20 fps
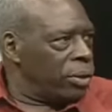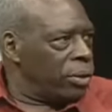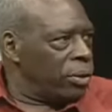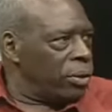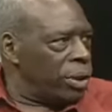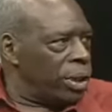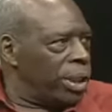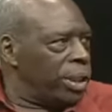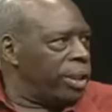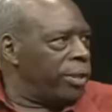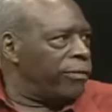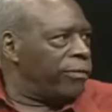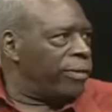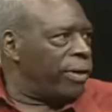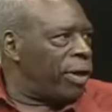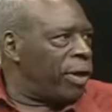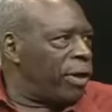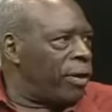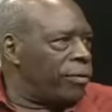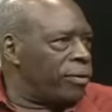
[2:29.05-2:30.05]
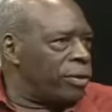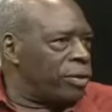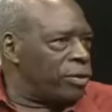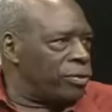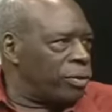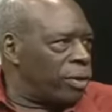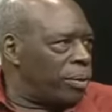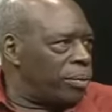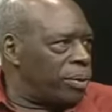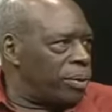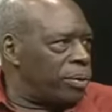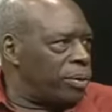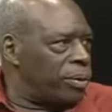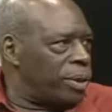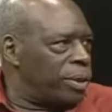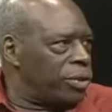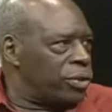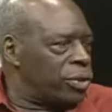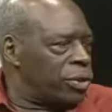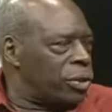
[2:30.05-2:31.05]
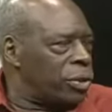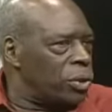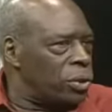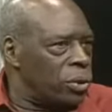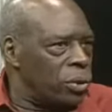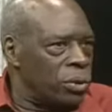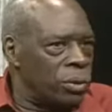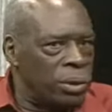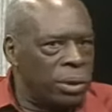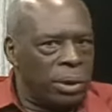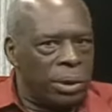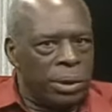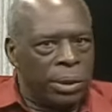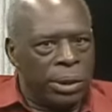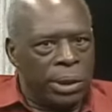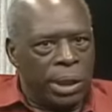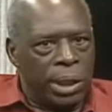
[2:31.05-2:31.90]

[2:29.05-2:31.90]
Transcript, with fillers: who get involved in trouble in yes. school. Yes.